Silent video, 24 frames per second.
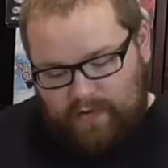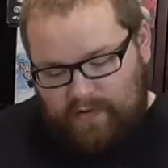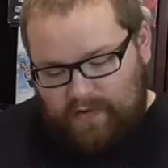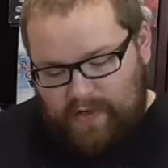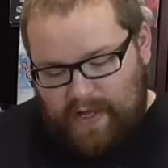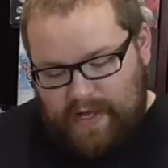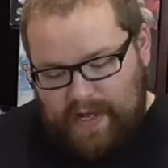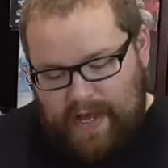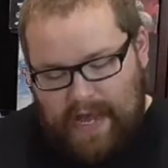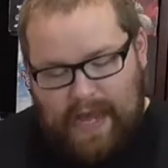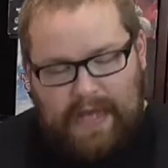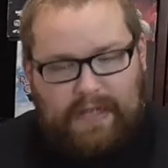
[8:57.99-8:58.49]

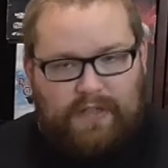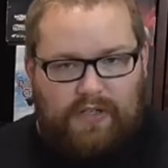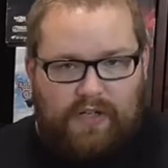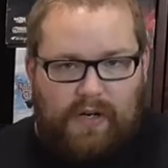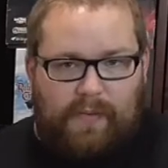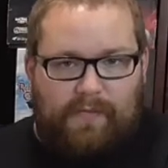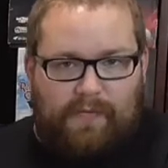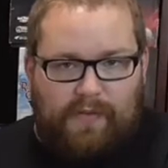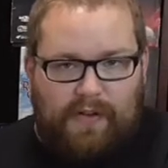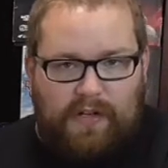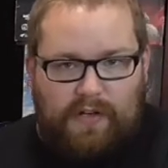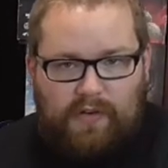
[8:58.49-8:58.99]
say,
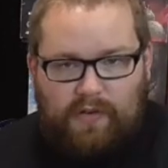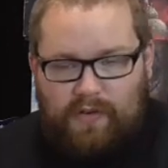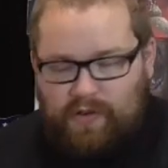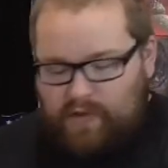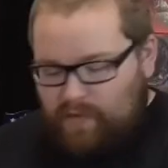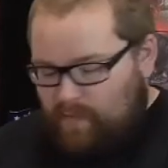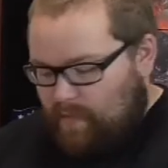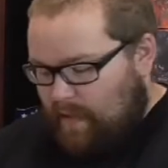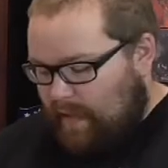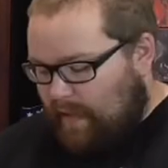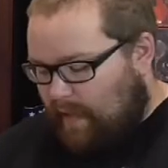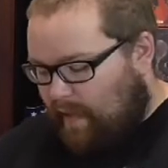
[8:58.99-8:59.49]
HMV or
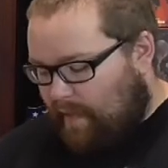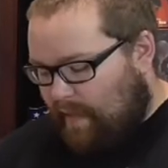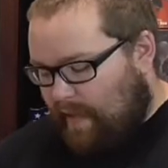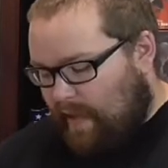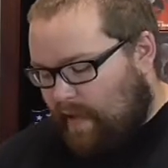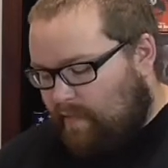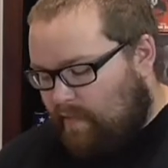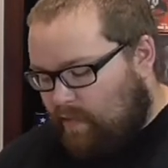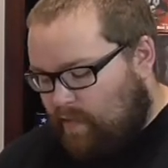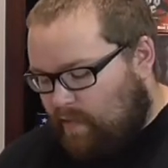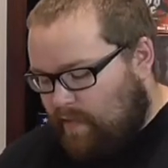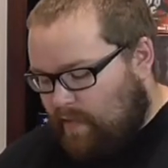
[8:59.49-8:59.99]
somewhere like
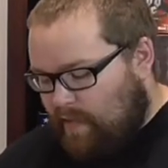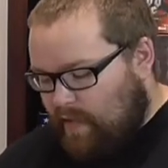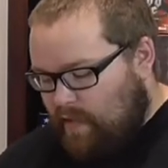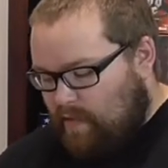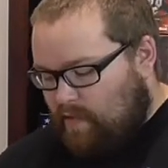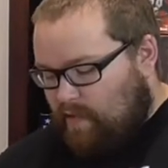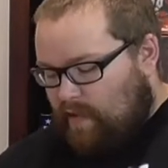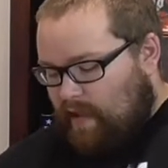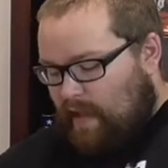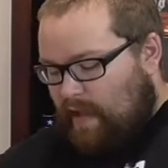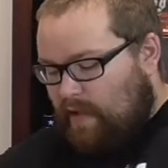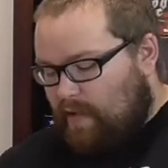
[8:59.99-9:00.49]
that if you're in
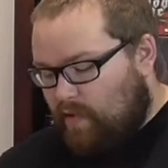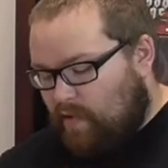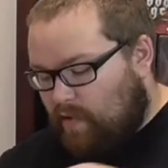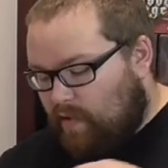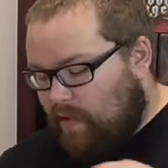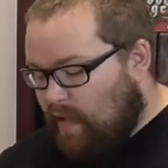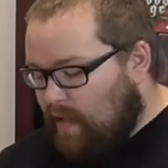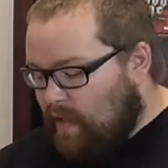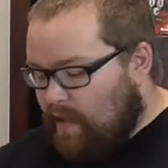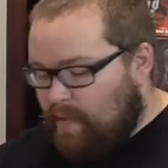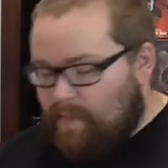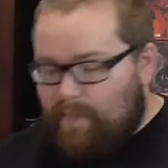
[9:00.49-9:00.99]
the UK,
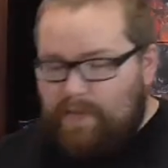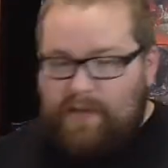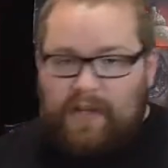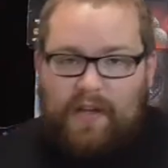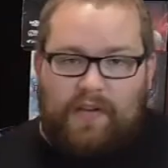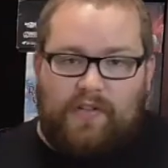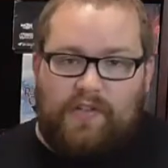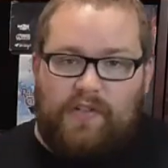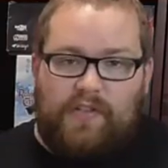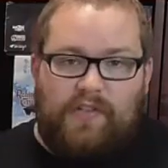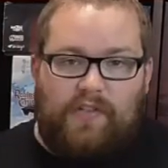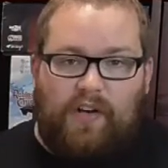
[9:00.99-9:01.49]
or
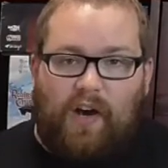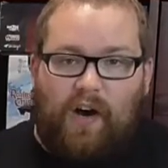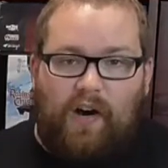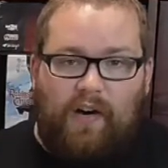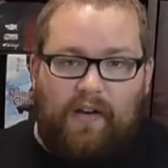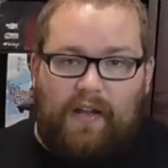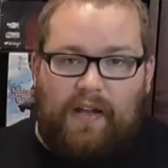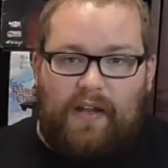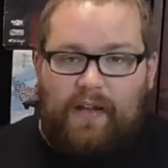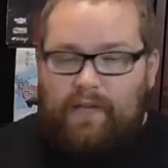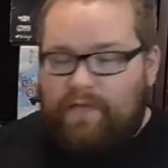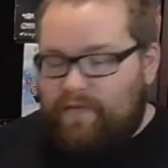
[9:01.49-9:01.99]
potentially
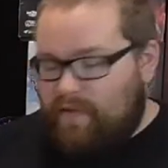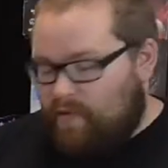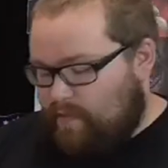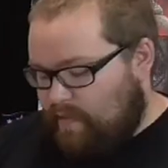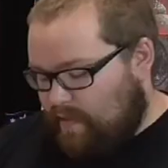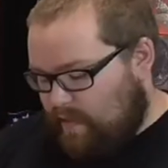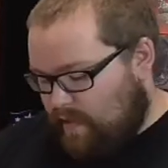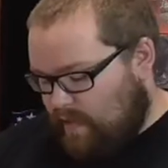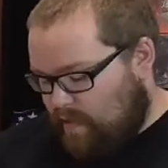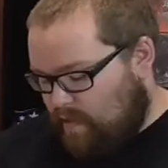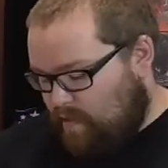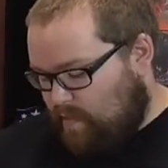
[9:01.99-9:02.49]
Target if you're
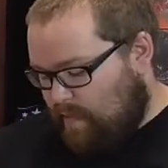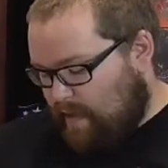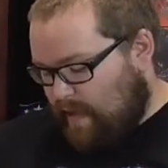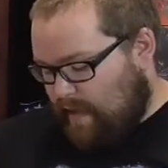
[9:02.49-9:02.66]
in the